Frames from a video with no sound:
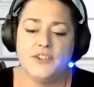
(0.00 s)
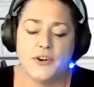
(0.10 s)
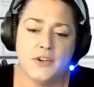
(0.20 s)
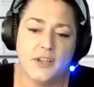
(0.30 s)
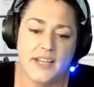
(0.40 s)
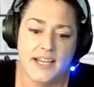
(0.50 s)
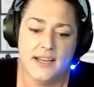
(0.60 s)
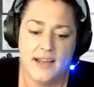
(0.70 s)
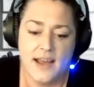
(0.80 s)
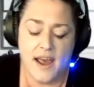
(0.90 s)

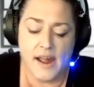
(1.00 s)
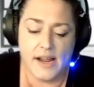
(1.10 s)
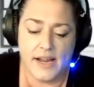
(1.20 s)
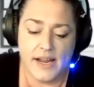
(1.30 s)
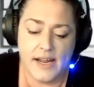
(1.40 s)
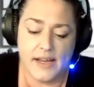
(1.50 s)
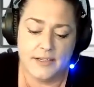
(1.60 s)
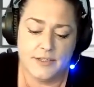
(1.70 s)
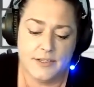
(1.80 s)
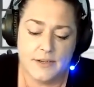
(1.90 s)
internally.
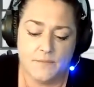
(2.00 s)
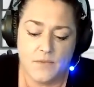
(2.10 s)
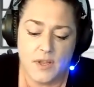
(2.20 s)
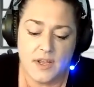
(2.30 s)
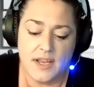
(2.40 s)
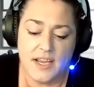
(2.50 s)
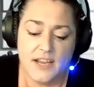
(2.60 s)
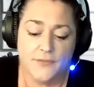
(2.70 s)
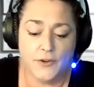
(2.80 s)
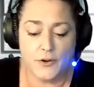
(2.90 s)
And
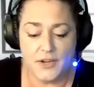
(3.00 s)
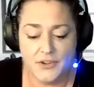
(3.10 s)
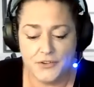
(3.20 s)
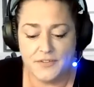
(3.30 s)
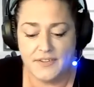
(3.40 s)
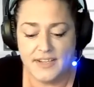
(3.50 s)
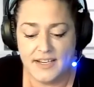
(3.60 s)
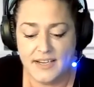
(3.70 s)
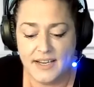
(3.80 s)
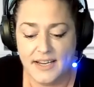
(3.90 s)
if you're
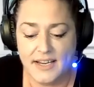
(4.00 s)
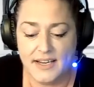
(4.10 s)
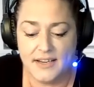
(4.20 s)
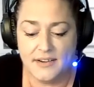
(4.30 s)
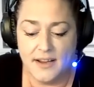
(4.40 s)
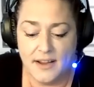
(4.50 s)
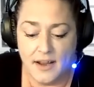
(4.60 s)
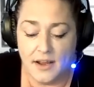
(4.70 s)
interested in